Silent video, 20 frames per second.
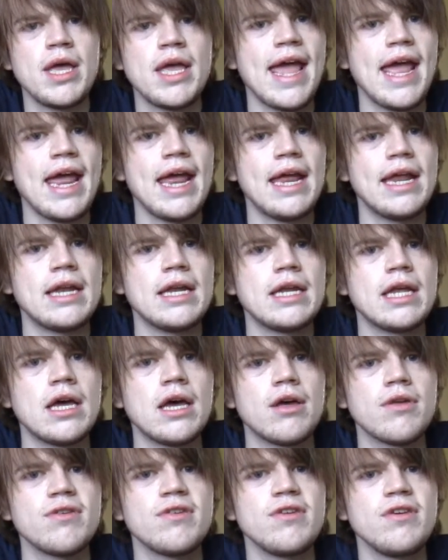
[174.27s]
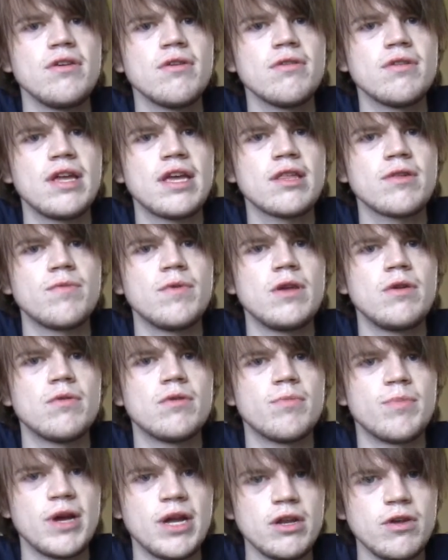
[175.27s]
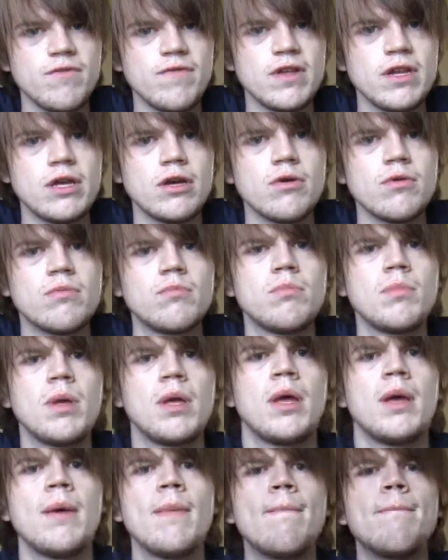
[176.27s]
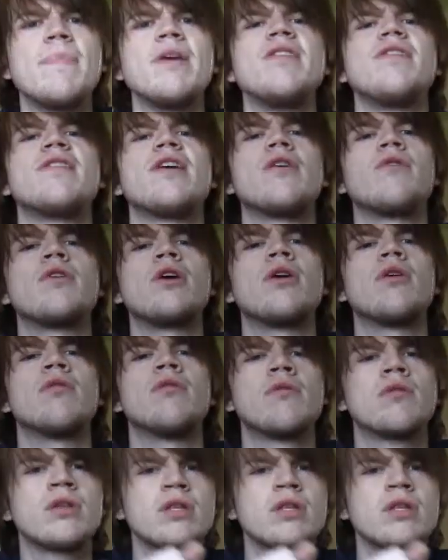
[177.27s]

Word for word: and I'll see you all next week with a brand new video. Peace out, y'all.